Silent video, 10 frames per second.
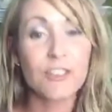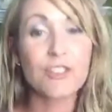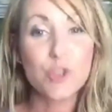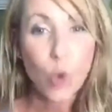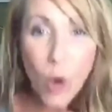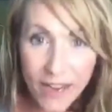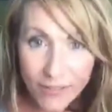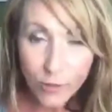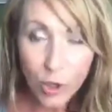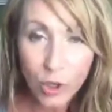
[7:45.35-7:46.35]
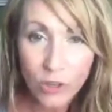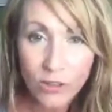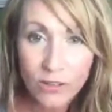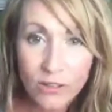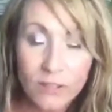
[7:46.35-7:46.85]

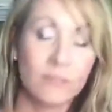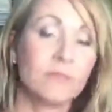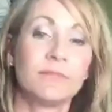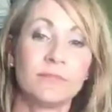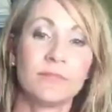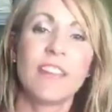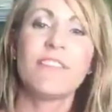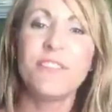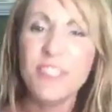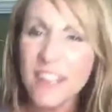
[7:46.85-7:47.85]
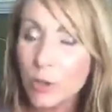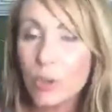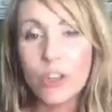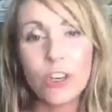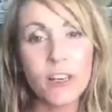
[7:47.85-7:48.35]
joyful,
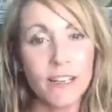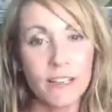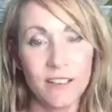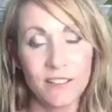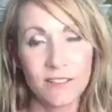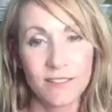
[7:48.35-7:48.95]
feel good,